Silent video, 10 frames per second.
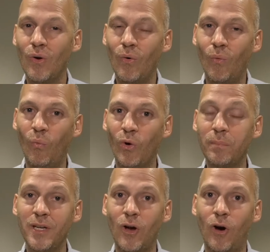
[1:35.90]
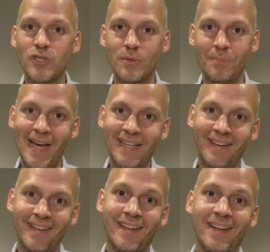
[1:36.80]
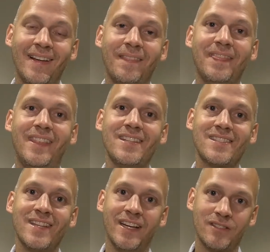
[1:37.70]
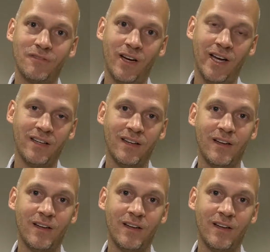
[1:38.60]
would be automatically dissatisfied